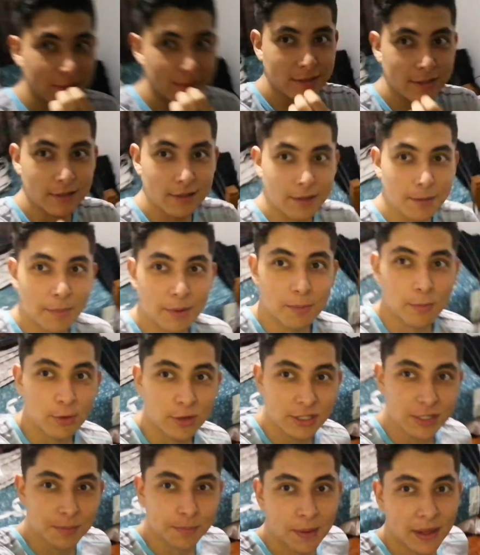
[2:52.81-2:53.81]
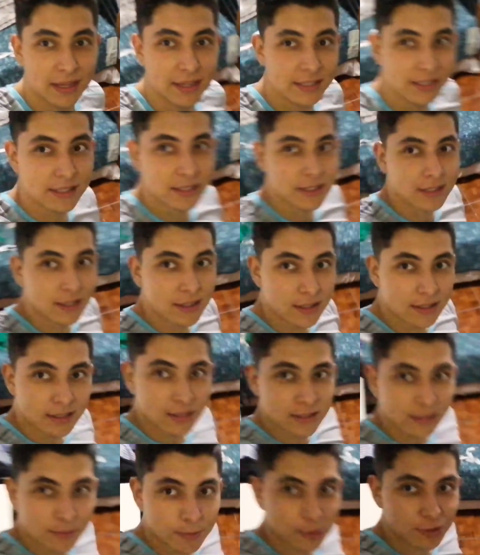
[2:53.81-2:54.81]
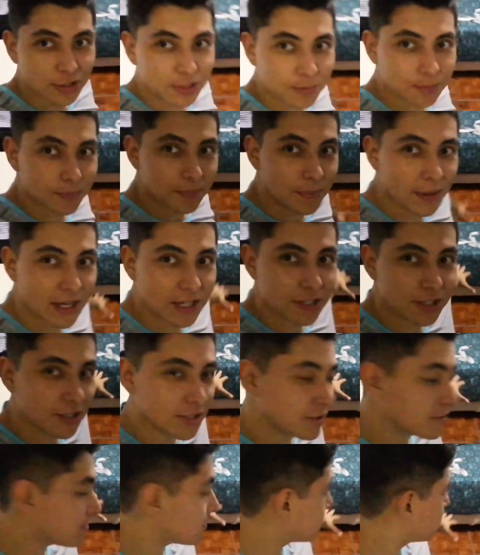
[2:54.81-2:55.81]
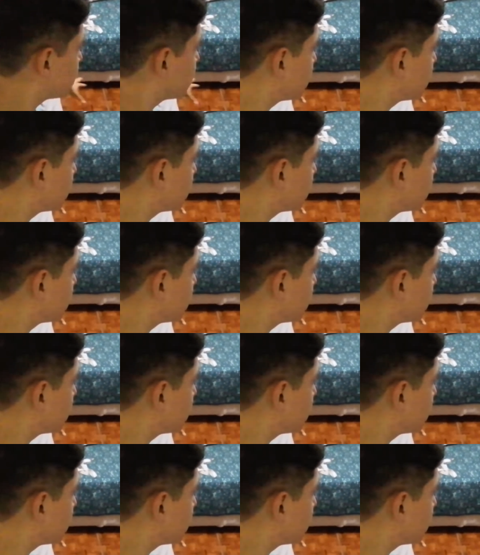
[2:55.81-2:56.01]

It's a little bit more space, more spacious for